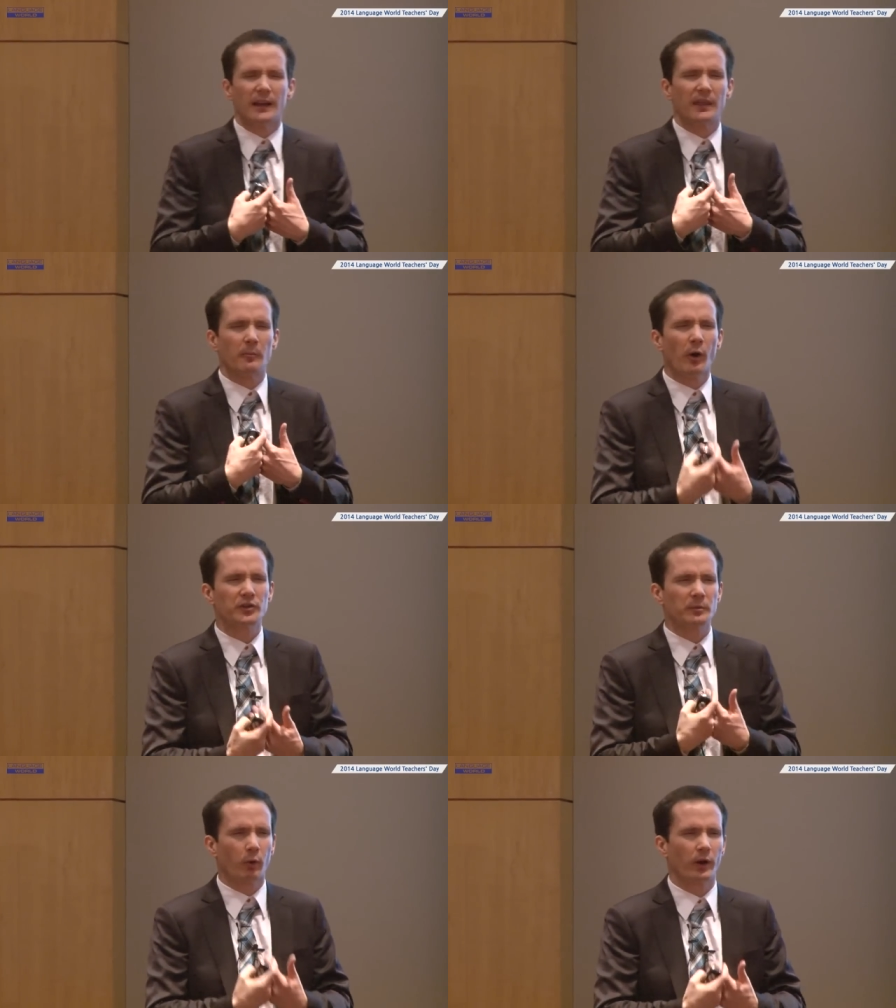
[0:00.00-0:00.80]
the most
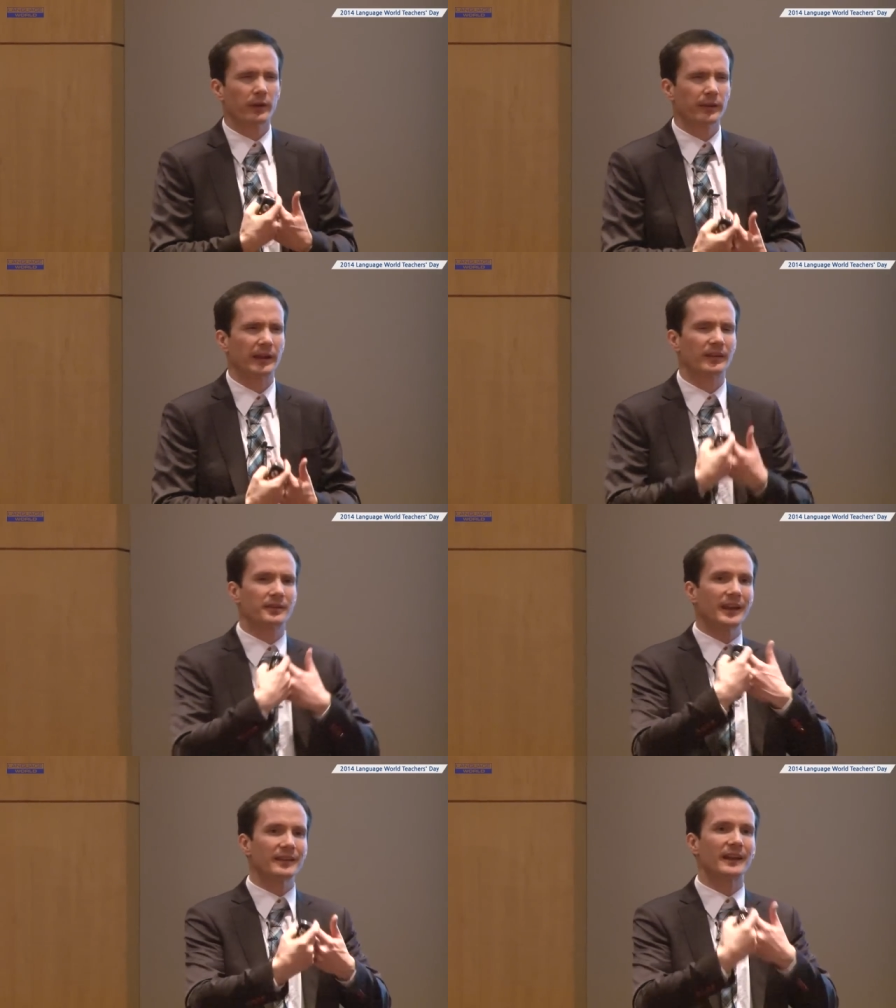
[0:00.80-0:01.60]
important thing, the
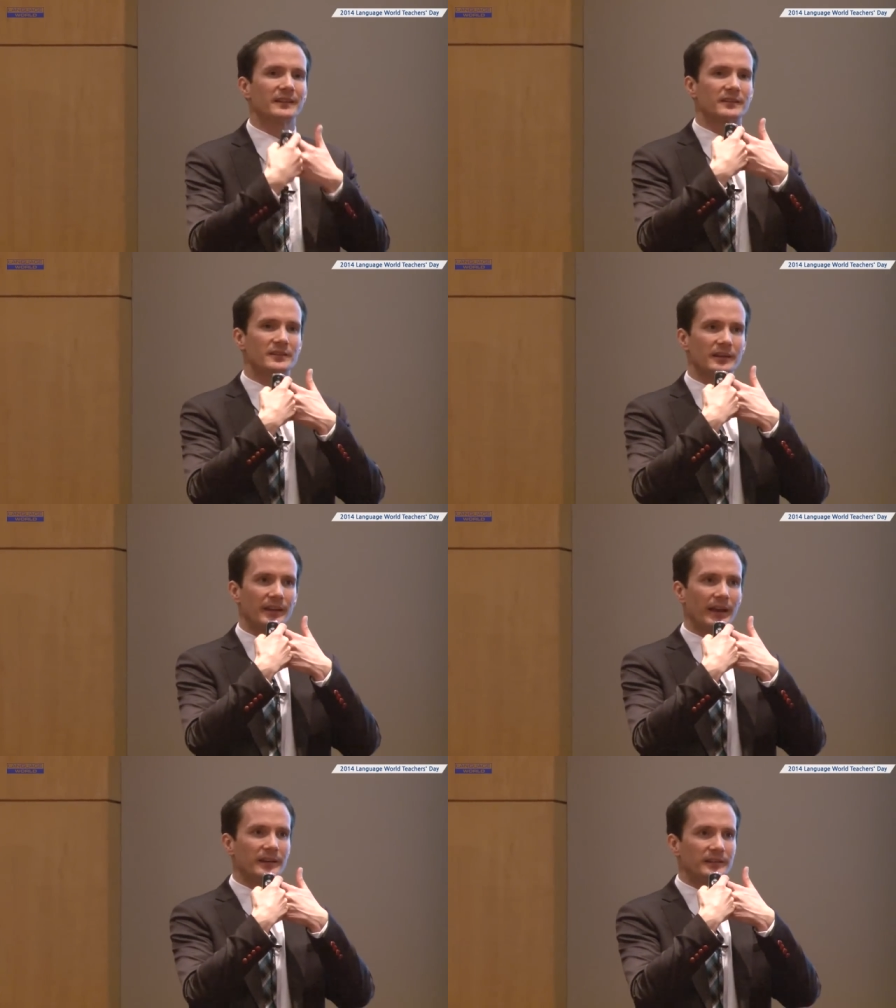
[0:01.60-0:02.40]
thing
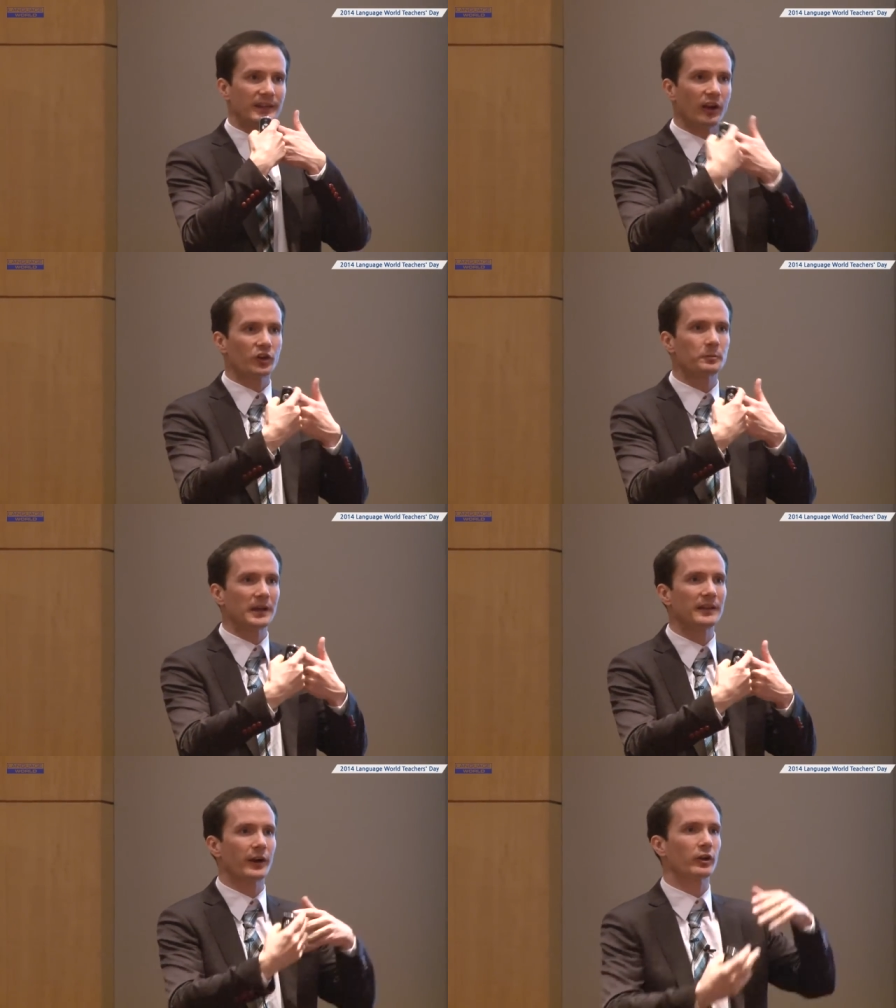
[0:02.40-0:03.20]
that tells
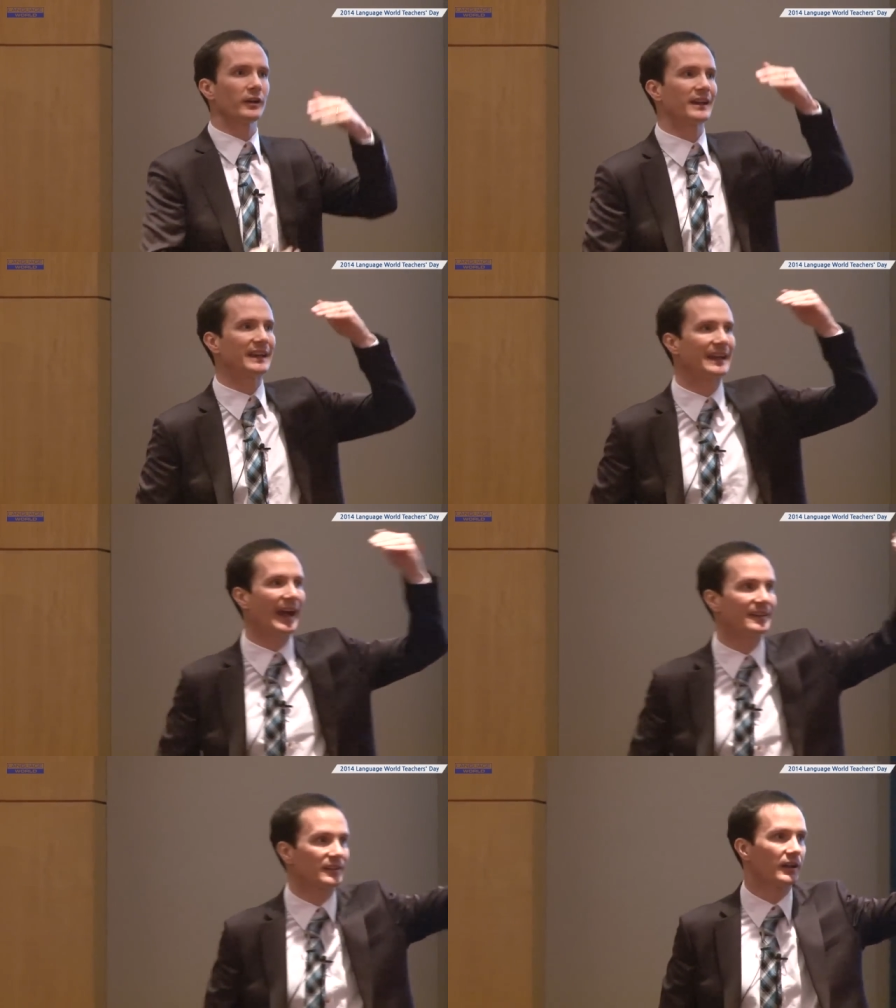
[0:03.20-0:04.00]
me they're going to
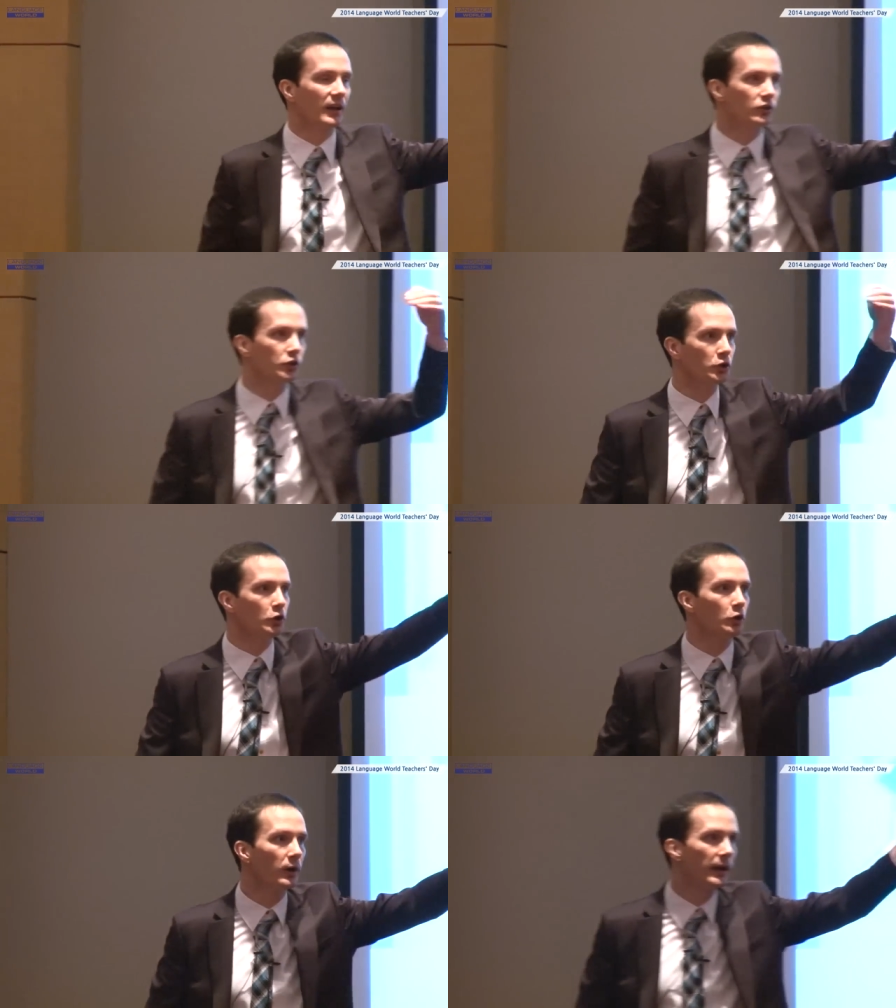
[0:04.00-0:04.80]
get to